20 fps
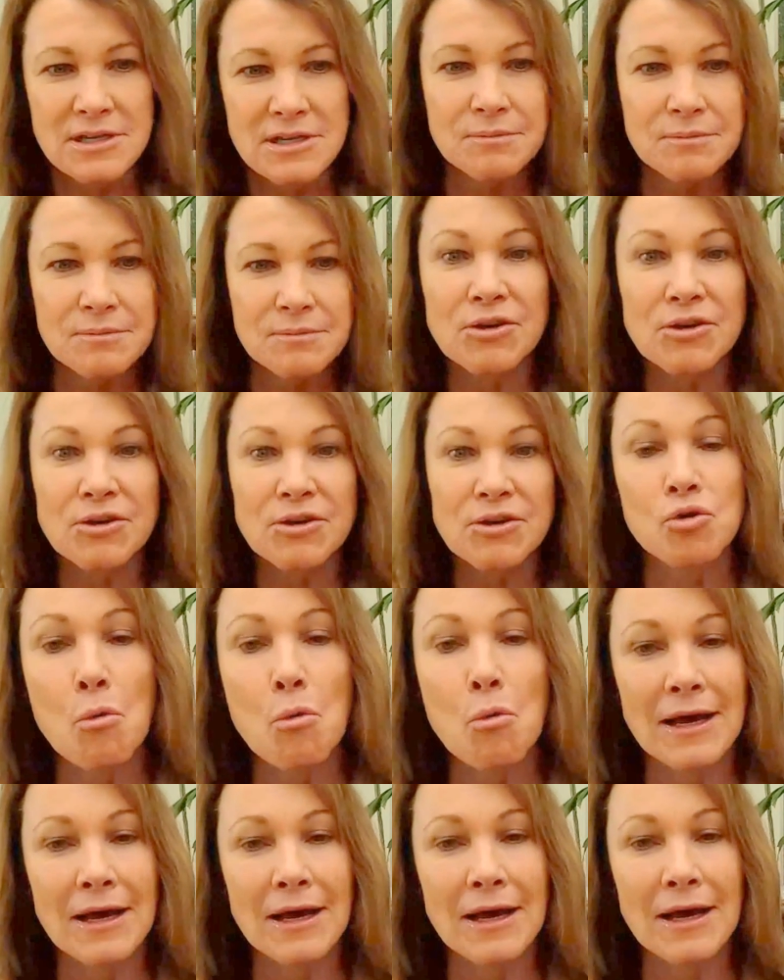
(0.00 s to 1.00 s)
special
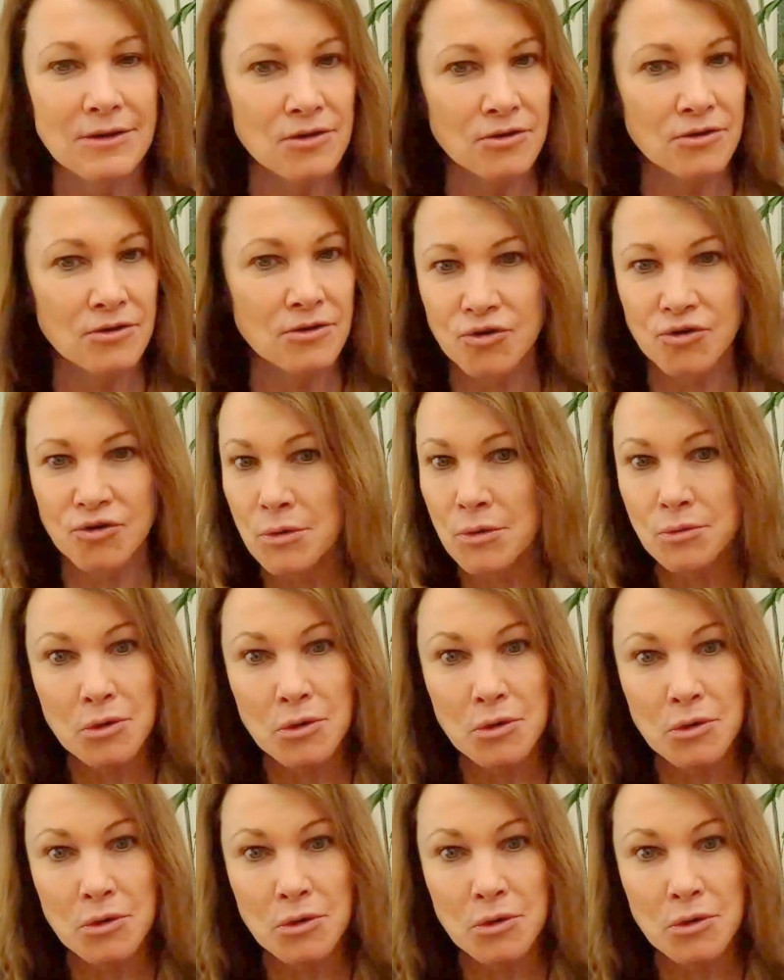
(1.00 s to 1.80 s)
wine, you know. So when